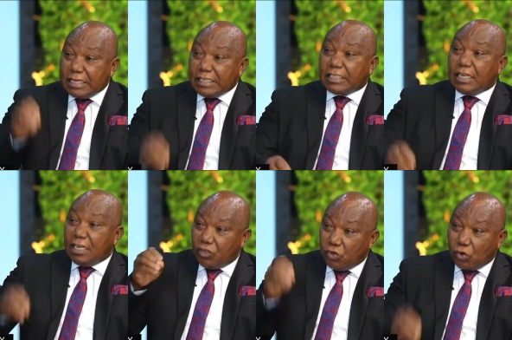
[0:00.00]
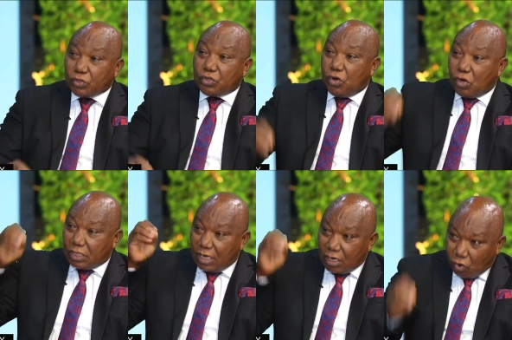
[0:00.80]
this does
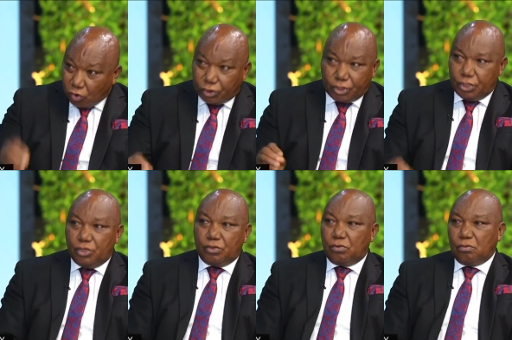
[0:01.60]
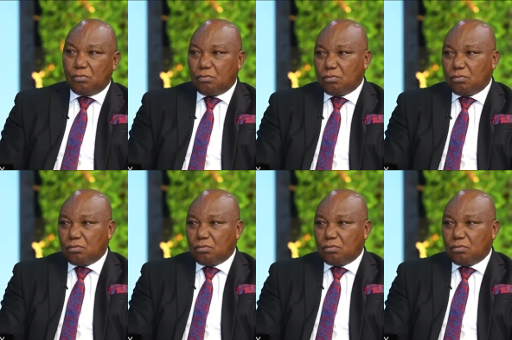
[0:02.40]
not continue.